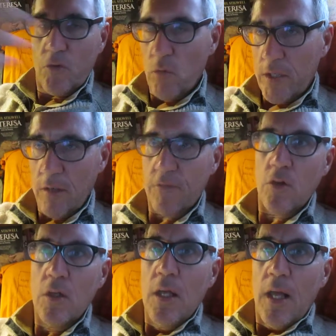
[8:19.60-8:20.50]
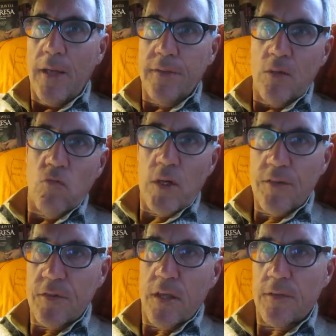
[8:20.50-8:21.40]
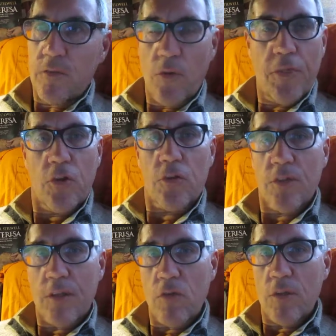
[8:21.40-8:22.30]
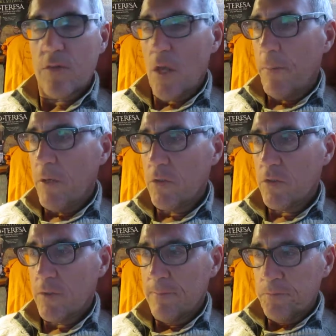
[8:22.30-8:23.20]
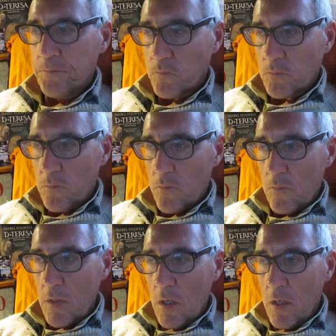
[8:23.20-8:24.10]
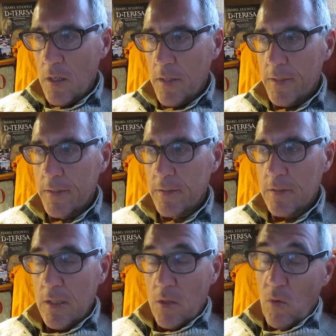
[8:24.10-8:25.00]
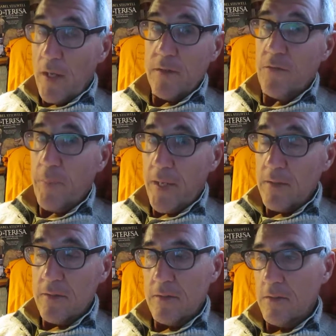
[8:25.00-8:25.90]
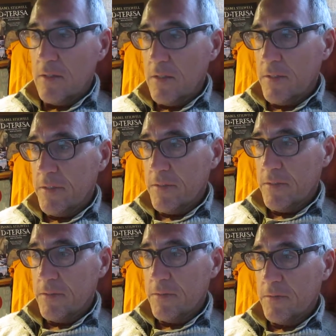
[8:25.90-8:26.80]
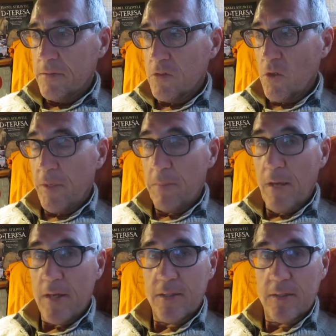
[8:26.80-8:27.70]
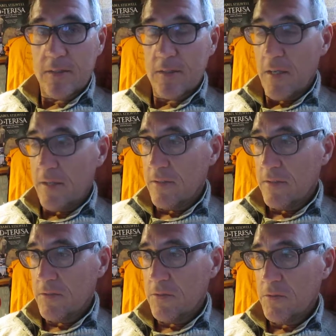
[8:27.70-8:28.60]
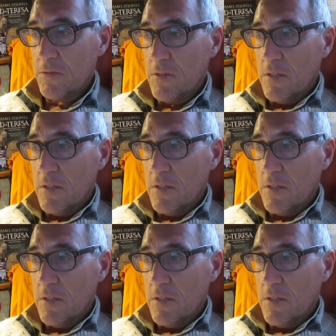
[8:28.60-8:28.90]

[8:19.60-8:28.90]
the week after, and then we'll start the third series about well, Spain coming back and